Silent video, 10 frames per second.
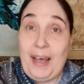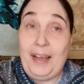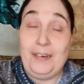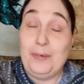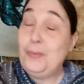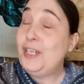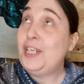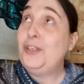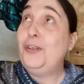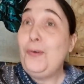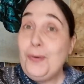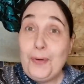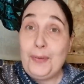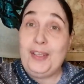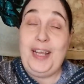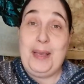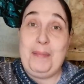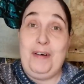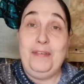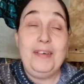pattern, which I don't know the
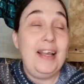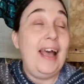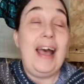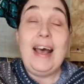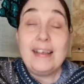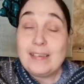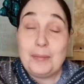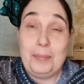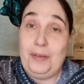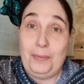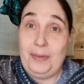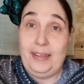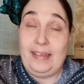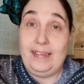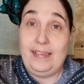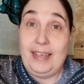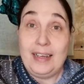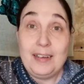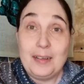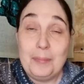name of, hasn't been released
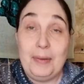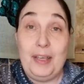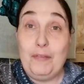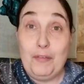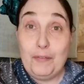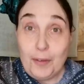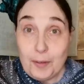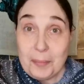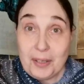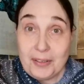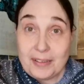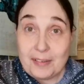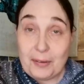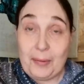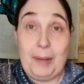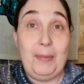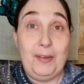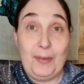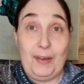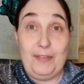yet, but if you follow me on Instagram,
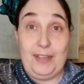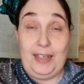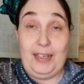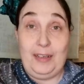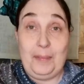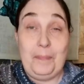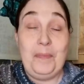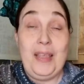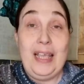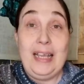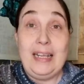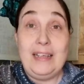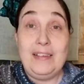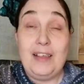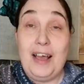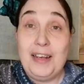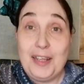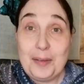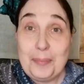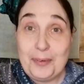you have seen it. It is
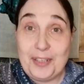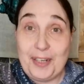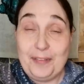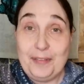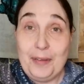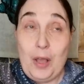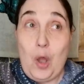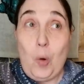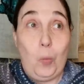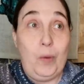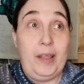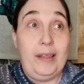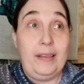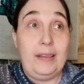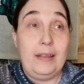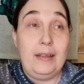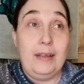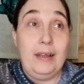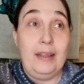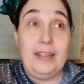another bookshelf with
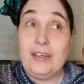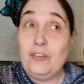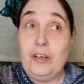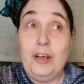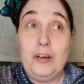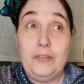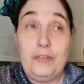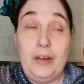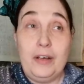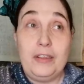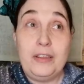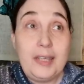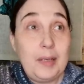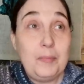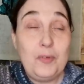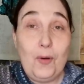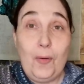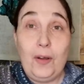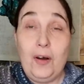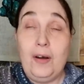there's a lot of uh, themes
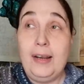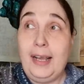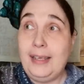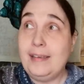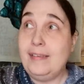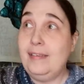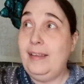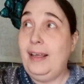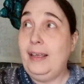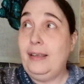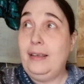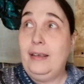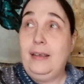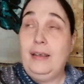going on. I guess it's like